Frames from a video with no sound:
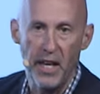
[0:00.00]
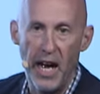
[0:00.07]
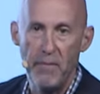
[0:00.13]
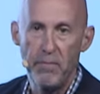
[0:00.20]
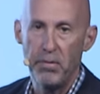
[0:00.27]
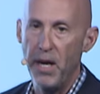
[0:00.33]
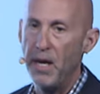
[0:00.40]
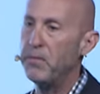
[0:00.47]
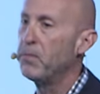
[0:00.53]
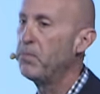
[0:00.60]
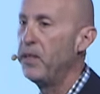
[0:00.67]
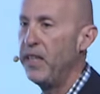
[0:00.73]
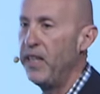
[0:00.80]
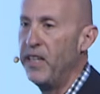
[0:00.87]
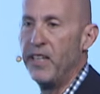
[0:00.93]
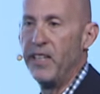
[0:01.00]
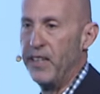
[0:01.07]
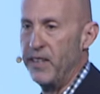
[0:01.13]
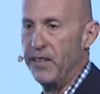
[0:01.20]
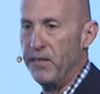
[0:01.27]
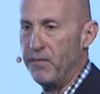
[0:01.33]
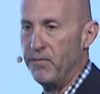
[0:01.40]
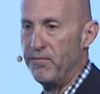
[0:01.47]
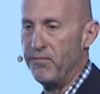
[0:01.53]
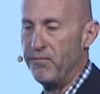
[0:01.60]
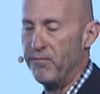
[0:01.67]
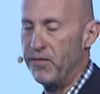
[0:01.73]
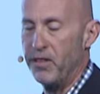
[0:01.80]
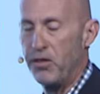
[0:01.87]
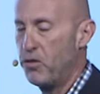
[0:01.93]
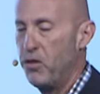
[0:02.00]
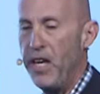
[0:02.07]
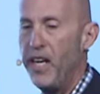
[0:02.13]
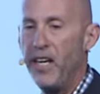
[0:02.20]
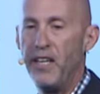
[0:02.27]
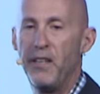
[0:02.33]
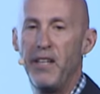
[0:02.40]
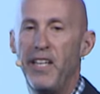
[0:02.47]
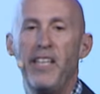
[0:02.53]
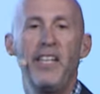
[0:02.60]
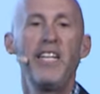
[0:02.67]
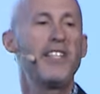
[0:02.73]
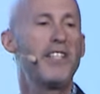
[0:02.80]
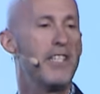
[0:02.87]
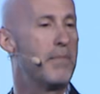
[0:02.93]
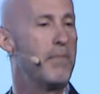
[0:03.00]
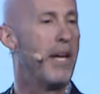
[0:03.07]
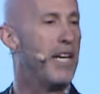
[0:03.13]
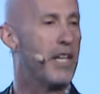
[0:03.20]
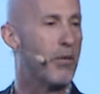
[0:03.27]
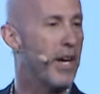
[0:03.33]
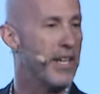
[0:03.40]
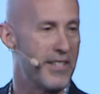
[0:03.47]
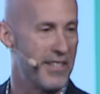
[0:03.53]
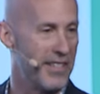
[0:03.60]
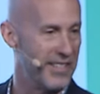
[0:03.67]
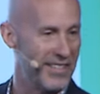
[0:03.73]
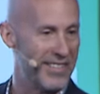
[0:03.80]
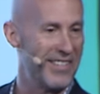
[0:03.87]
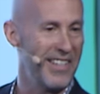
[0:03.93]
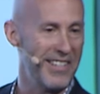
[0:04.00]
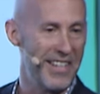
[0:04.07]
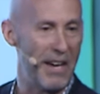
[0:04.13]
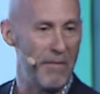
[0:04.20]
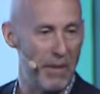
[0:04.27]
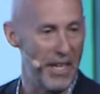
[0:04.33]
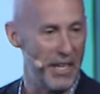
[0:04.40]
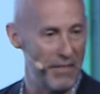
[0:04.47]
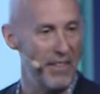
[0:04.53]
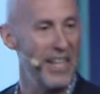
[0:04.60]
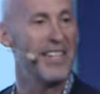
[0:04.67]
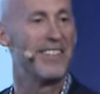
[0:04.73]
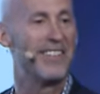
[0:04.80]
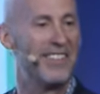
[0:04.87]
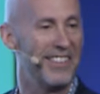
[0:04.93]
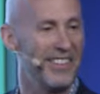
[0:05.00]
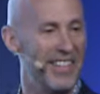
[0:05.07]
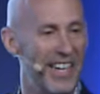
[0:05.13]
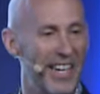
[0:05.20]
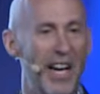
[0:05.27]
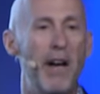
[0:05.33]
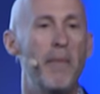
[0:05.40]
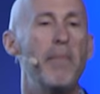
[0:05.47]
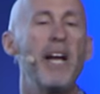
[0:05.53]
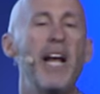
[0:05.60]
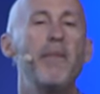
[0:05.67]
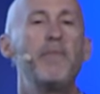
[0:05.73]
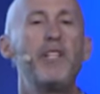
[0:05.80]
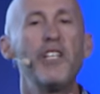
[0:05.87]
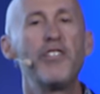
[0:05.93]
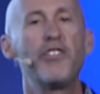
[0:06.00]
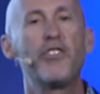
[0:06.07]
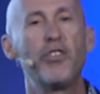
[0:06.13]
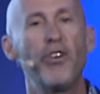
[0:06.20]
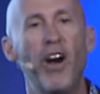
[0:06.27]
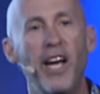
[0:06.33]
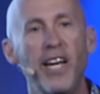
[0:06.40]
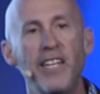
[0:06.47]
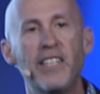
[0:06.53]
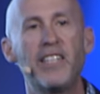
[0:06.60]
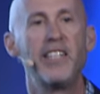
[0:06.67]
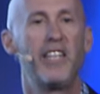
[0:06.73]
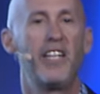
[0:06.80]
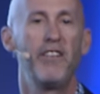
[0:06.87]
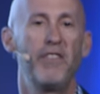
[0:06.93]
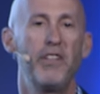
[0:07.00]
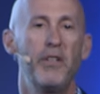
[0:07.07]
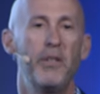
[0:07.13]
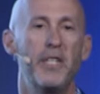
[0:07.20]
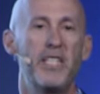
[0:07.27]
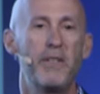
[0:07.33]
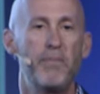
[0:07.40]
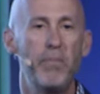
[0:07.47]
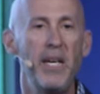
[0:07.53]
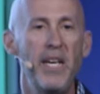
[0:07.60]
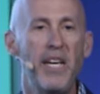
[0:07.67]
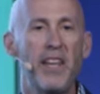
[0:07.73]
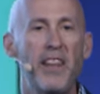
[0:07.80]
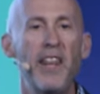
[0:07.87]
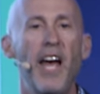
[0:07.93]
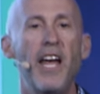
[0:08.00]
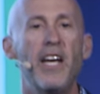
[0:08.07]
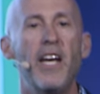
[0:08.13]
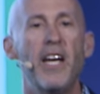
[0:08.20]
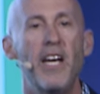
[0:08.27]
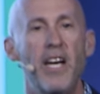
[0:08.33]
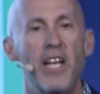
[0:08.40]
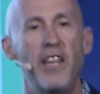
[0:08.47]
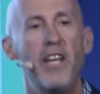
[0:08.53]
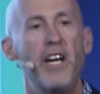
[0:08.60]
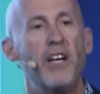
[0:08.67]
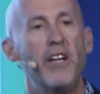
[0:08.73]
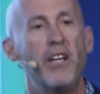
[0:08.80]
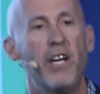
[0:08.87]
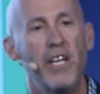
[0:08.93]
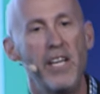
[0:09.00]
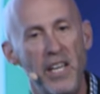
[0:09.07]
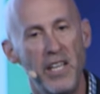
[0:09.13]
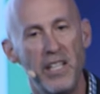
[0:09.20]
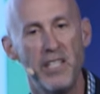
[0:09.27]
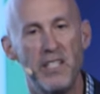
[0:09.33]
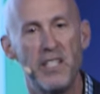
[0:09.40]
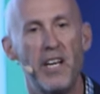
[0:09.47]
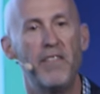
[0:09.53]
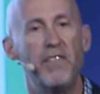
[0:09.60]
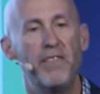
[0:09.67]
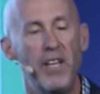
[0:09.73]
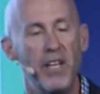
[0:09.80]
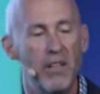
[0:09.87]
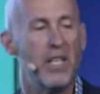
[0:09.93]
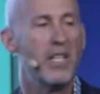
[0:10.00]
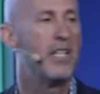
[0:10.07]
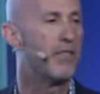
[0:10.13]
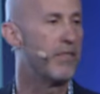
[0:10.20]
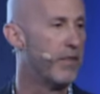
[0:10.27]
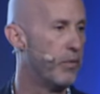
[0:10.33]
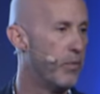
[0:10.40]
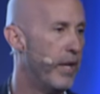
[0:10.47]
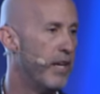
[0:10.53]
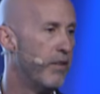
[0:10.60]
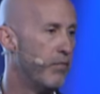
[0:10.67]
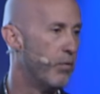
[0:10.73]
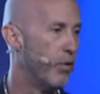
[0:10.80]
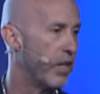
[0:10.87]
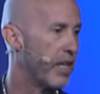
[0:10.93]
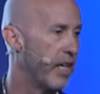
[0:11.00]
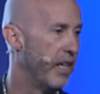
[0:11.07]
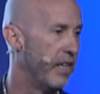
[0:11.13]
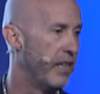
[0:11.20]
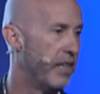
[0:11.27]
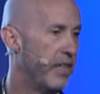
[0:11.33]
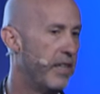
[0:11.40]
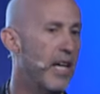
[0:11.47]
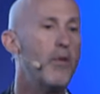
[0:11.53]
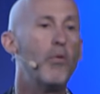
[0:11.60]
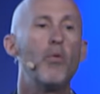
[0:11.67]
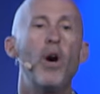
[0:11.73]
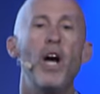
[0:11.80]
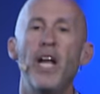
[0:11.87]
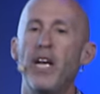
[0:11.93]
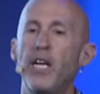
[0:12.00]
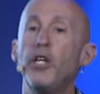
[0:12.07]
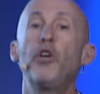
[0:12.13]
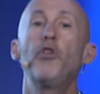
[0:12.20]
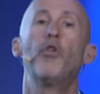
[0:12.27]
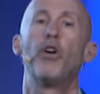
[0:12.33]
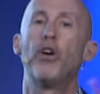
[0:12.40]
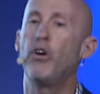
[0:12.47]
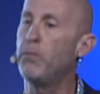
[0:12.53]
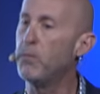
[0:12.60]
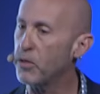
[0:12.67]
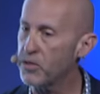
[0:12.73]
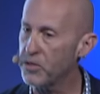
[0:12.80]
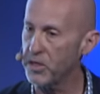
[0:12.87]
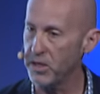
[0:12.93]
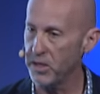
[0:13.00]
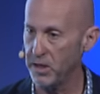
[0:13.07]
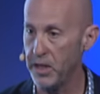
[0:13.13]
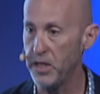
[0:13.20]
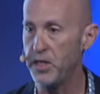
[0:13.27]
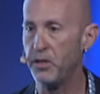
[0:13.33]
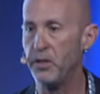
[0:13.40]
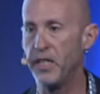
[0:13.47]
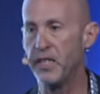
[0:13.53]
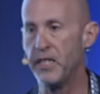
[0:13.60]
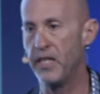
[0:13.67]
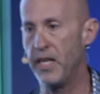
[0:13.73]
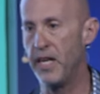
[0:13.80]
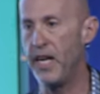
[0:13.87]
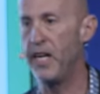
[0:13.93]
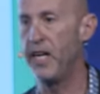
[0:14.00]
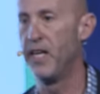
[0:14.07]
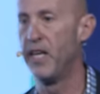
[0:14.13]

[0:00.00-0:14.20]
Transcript: I probably created at least as many questions as I might have answered there, but I'm just trying to give you a peek that there is a very different way of working than what you are almost certainly doing today.